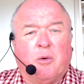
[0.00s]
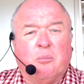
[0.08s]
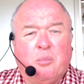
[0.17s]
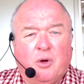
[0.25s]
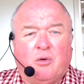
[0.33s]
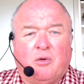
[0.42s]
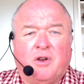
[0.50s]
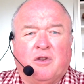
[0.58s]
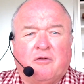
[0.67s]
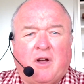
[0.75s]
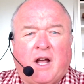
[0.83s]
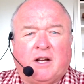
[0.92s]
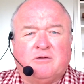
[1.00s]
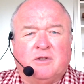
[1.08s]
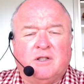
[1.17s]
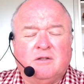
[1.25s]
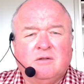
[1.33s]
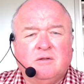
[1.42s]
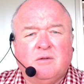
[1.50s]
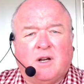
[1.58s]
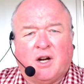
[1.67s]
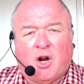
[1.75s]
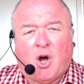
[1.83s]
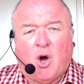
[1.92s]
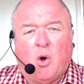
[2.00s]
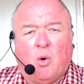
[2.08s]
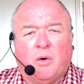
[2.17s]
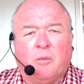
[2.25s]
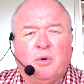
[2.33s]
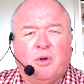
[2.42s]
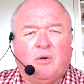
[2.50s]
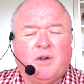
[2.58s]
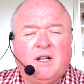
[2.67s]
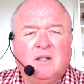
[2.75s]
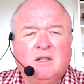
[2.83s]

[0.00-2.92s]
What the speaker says: build in the factory. We had an older building.